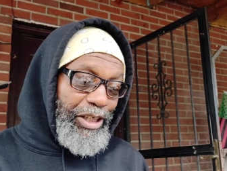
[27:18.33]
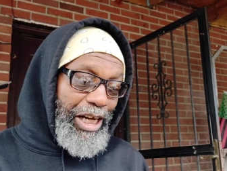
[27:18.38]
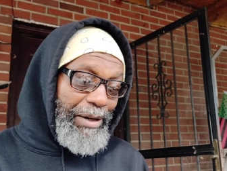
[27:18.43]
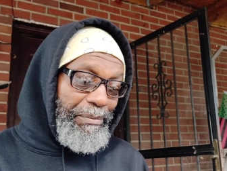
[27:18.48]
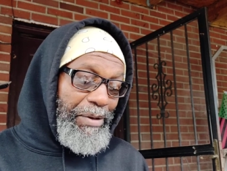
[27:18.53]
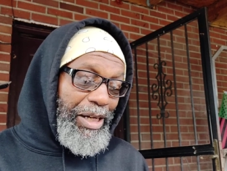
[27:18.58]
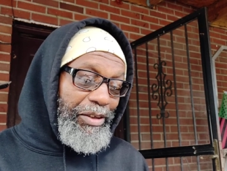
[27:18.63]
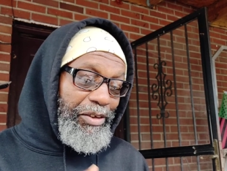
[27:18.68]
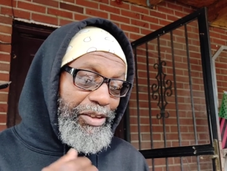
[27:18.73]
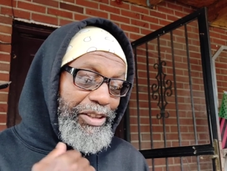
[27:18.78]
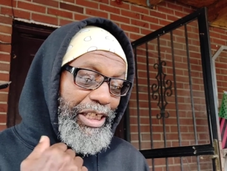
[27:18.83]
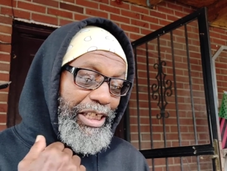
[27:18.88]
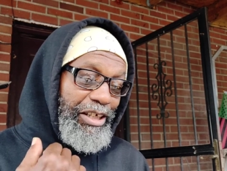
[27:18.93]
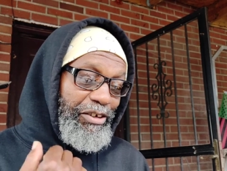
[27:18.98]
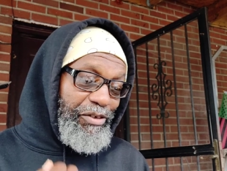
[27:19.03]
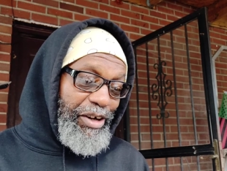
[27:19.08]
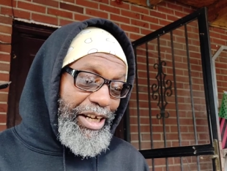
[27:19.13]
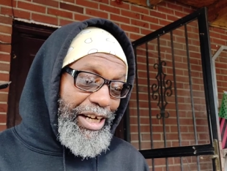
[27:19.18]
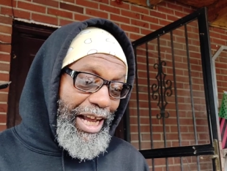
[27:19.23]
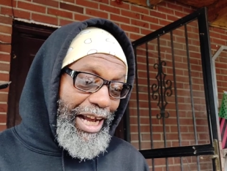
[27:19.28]
I'm not gonna say
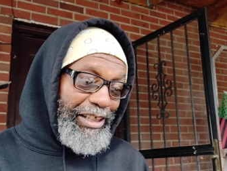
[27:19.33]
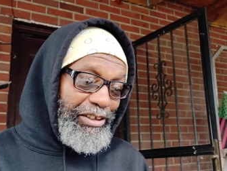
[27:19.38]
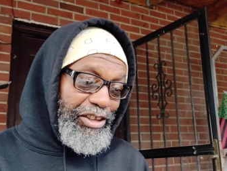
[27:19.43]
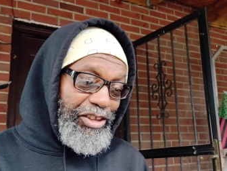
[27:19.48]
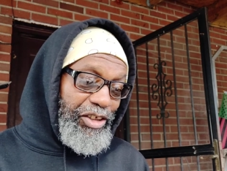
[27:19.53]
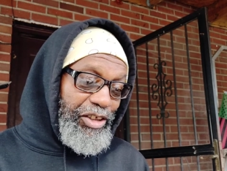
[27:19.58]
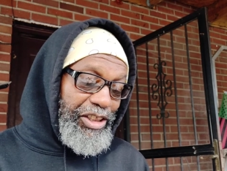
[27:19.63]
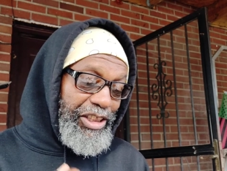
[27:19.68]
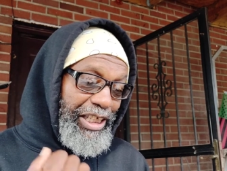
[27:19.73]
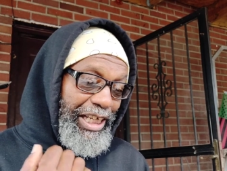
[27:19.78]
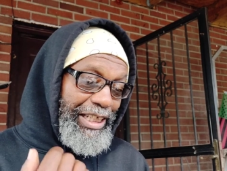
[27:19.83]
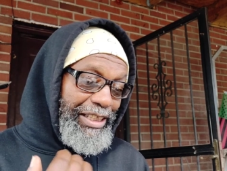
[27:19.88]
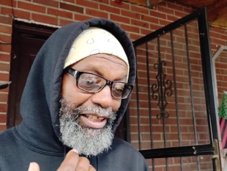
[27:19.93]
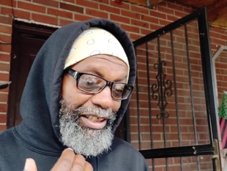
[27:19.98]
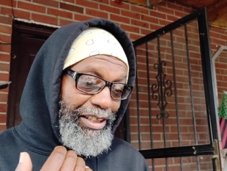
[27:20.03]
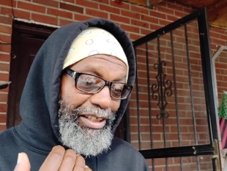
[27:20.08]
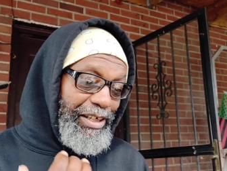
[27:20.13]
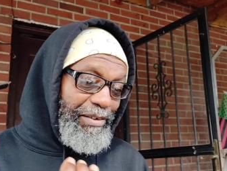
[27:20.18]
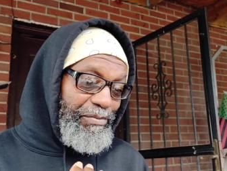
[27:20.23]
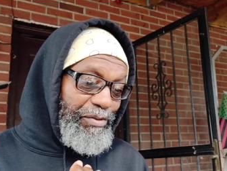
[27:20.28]
great actress because she ain't
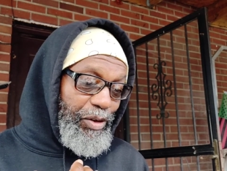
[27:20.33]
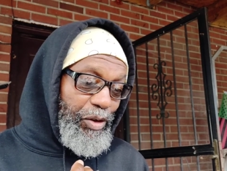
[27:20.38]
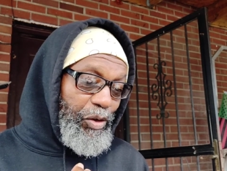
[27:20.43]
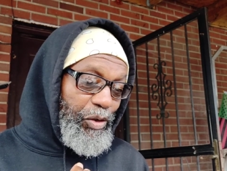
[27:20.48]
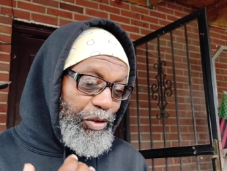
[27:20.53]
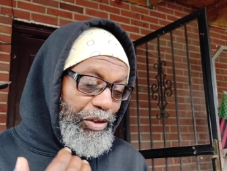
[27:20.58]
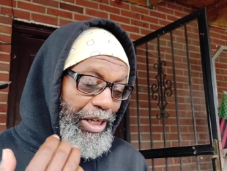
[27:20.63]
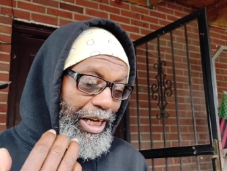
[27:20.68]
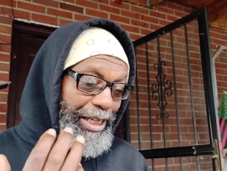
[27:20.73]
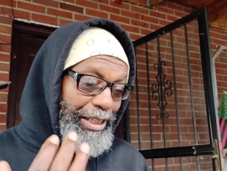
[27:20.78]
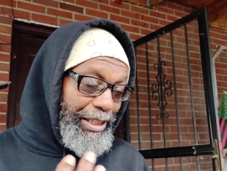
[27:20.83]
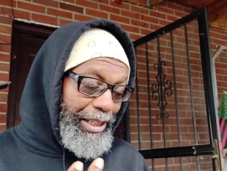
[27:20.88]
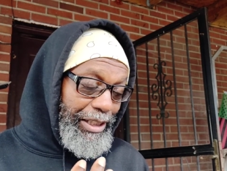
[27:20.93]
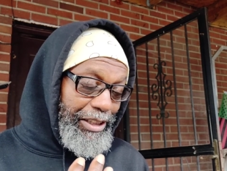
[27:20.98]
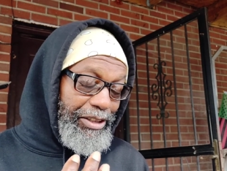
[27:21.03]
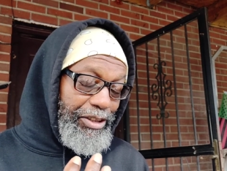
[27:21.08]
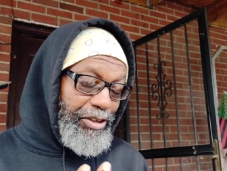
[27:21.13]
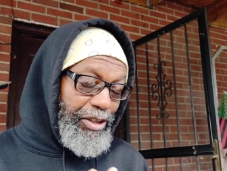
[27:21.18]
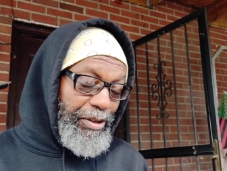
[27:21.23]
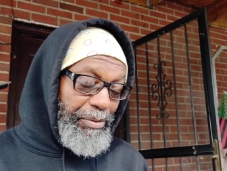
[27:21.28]
done enough roles, I
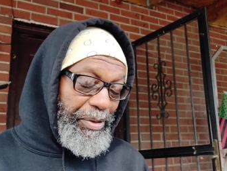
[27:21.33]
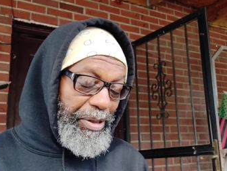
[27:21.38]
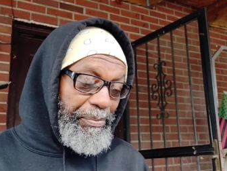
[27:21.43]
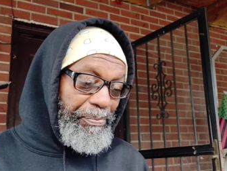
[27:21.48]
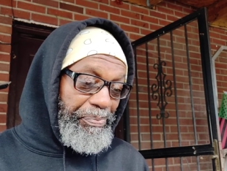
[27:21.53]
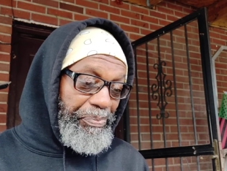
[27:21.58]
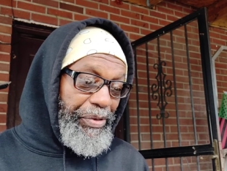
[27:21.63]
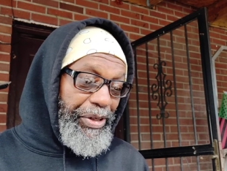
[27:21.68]
guess. You know what I mean?